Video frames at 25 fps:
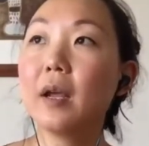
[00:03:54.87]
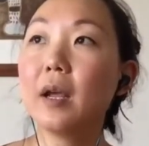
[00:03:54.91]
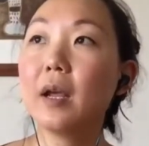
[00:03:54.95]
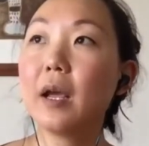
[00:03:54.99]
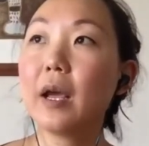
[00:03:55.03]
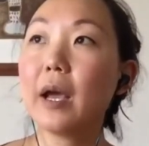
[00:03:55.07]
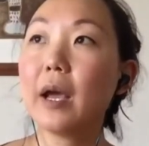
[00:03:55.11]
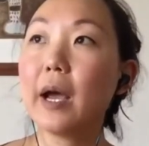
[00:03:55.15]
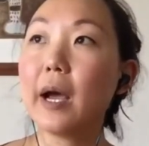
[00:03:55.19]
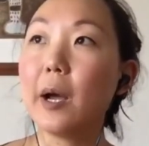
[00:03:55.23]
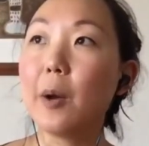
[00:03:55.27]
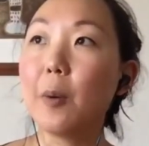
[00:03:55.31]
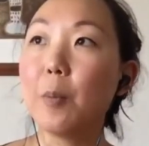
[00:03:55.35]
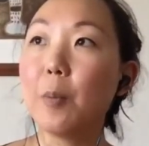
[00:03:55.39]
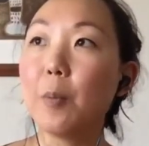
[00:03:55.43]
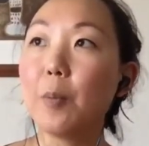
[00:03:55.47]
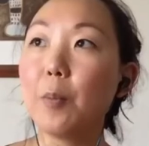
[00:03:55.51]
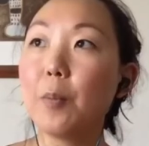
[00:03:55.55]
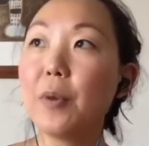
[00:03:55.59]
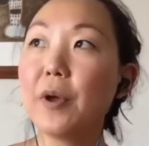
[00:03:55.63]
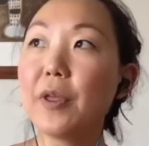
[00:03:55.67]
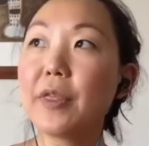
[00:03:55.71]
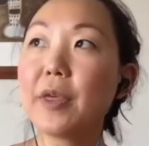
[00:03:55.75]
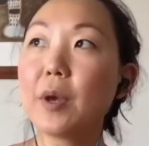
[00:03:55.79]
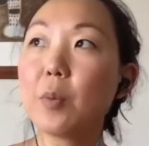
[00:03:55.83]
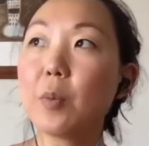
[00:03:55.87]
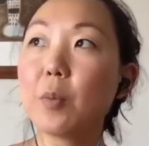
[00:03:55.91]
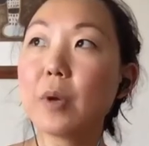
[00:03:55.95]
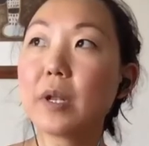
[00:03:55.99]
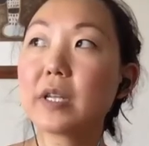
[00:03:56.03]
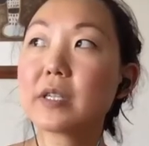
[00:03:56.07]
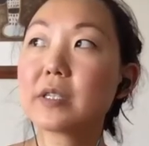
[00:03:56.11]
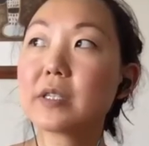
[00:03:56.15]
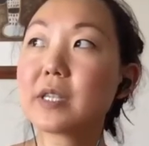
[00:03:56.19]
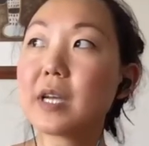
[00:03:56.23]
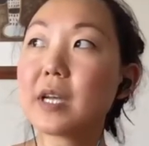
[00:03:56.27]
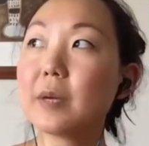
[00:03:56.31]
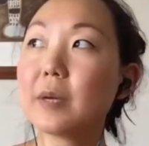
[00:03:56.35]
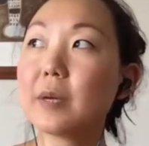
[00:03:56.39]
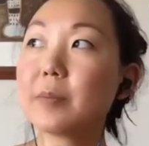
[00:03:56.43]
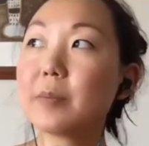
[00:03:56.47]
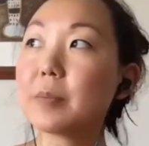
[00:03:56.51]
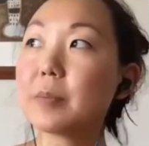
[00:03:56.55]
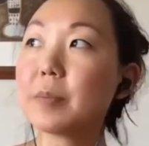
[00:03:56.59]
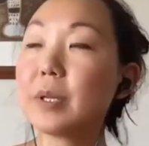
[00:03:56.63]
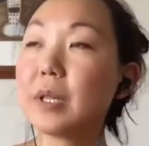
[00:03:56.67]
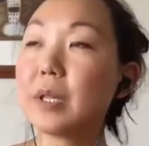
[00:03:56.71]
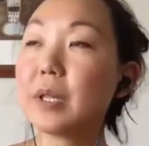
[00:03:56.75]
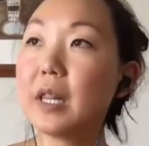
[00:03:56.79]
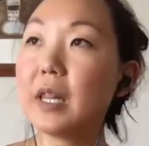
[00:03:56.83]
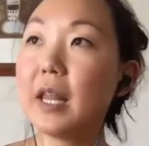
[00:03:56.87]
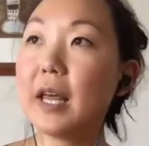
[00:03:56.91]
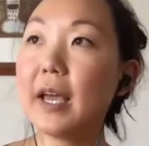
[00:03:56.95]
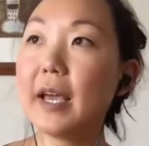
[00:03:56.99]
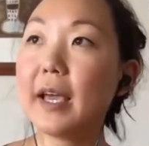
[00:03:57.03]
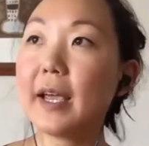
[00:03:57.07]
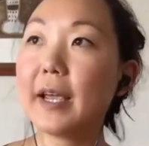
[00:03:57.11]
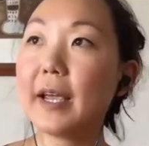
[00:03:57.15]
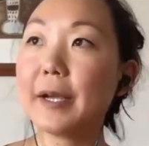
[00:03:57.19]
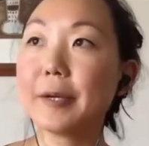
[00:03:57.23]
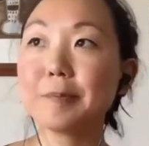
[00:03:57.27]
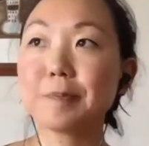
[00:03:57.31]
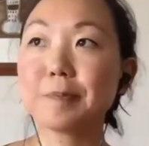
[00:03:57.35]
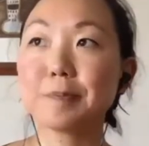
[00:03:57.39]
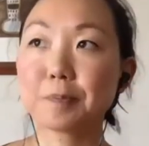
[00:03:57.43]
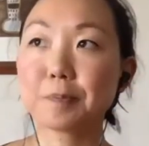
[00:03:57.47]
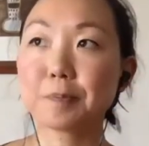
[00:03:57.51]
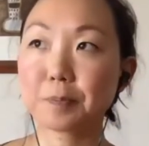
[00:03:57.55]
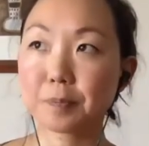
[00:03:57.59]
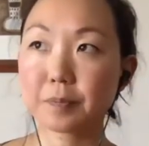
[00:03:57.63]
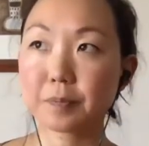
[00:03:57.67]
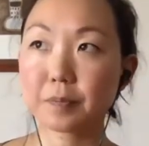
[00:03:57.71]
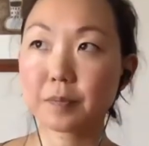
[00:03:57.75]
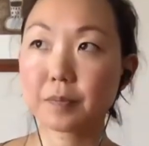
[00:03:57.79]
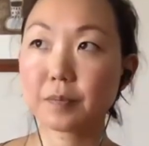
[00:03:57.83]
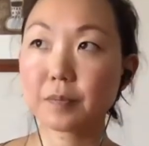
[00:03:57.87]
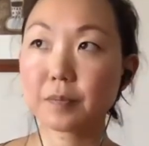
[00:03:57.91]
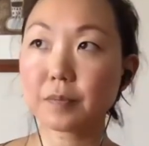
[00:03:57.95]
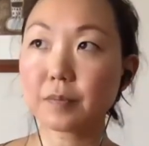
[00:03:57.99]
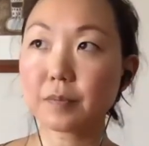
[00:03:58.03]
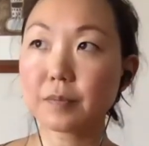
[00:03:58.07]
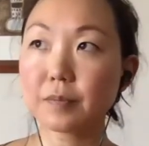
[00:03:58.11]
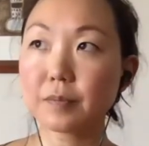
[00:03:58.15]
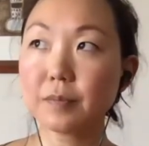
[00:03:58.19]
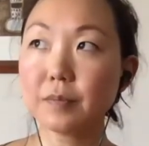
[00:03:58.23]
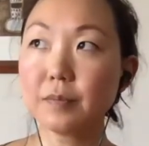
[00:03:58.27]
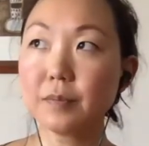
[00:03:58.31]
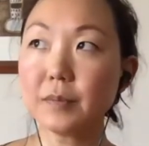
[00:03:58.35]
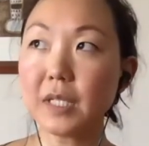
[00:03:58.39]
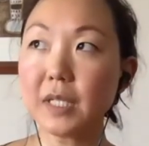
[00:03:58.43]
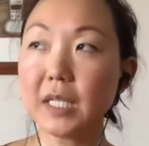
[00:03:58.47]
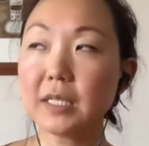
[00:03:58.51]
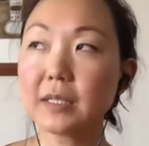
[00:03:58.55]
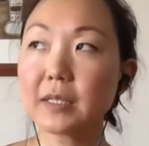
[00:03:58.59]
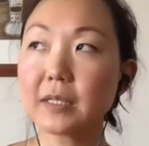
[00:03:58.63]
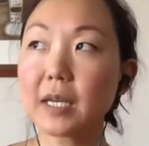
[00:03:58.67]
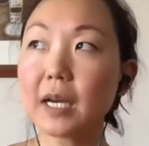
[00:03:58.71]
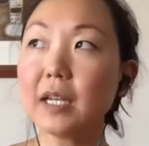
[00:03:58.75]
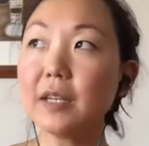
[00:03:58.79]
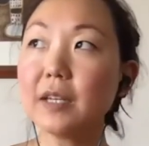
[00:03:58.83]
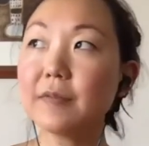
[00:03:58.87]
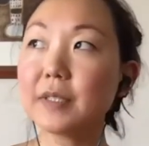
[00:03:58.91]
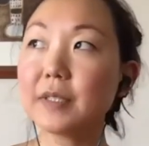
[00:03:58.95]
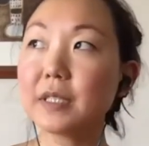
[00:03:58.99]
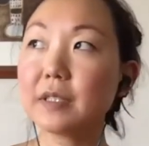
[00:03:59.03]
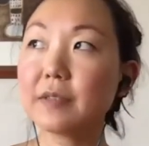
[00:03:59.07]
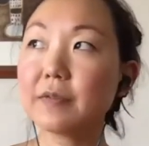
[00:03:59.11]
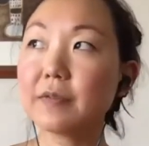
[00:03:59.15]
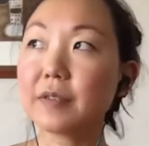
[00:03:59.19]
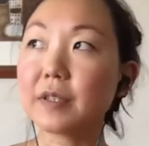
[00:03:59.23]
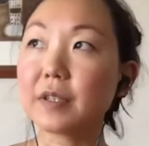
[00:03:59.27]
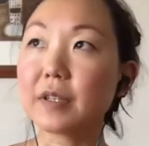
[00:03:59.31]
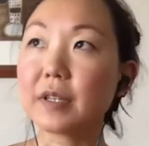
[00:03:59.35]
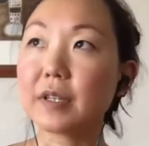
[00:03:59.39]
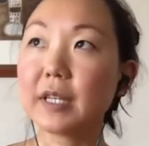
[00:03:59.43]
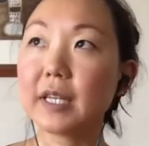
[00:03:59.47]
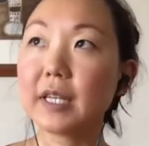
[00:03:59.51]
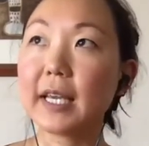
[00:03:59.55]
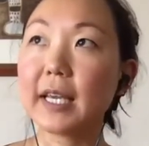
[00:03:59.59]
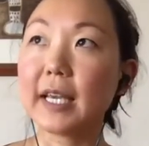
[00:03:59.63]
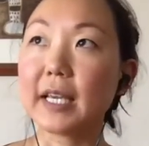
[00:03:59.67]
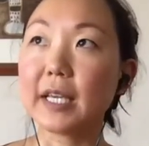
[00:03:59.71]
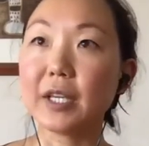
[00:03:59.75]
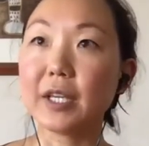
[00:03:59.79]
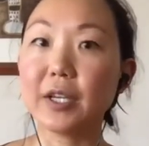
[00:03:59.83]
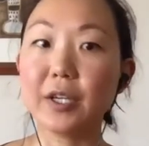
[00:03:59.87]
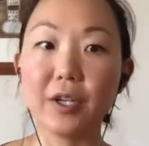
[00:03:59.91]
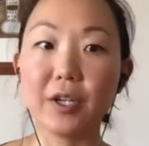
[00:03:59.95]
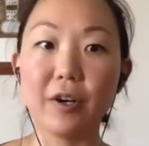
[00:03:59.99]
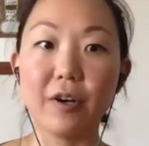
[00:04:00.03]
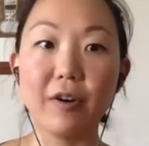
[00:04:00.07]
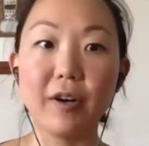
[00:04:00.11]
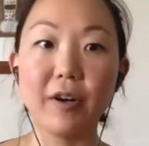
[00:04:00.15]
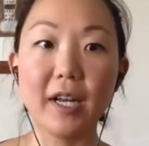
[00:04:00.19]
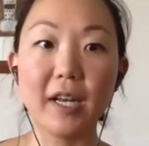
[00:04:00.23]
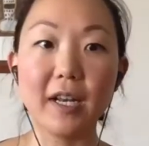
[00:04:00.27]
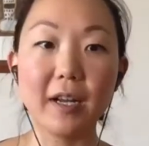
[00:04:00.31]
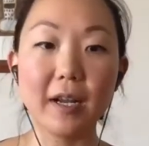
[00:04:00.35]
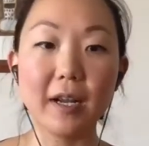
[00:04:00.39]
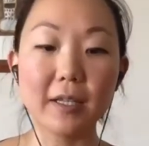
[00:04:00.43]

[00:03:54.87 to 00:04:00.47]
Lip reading: But then when it's time to play, it's kind of a different thing, and